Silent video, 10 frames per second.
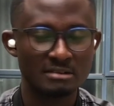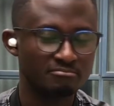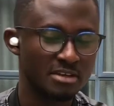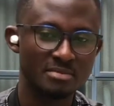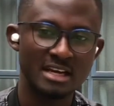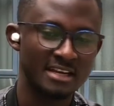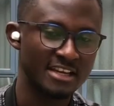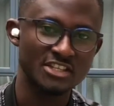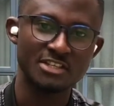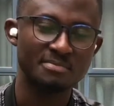maybe an
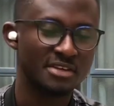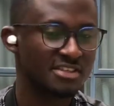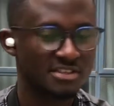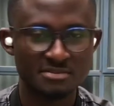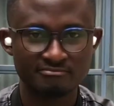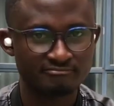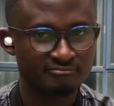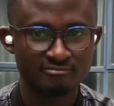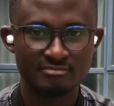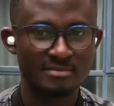aged person,
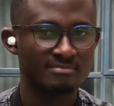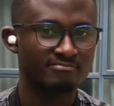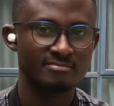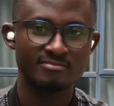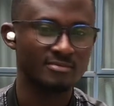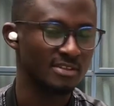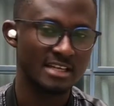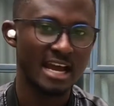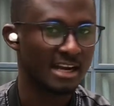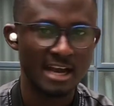
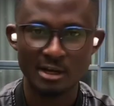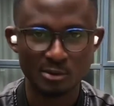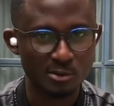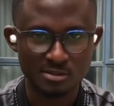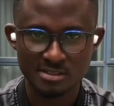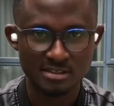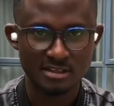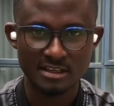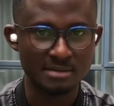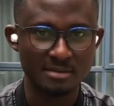an adult,
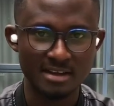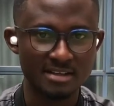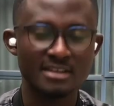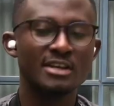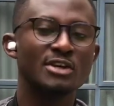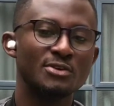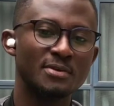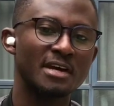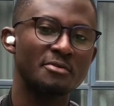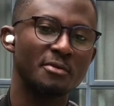anybody,
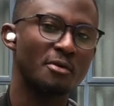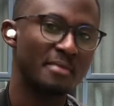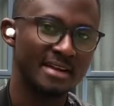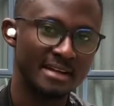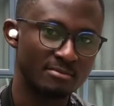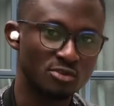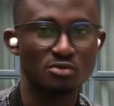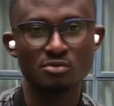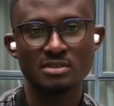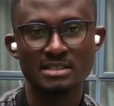you can recommend them
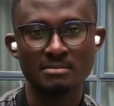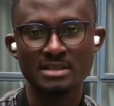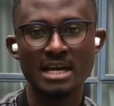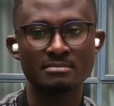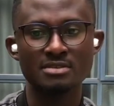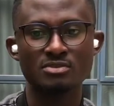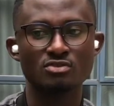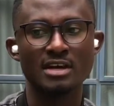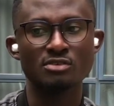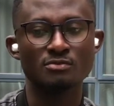to sometimes
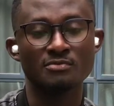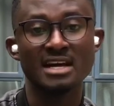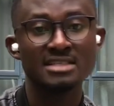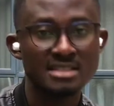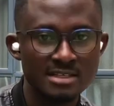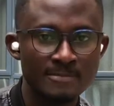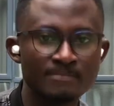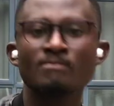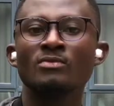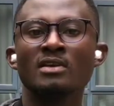try to fast
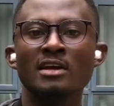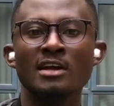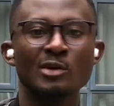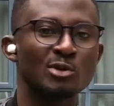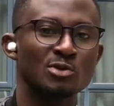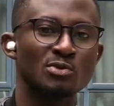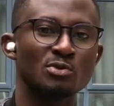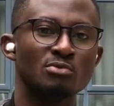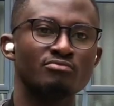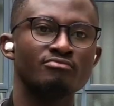and also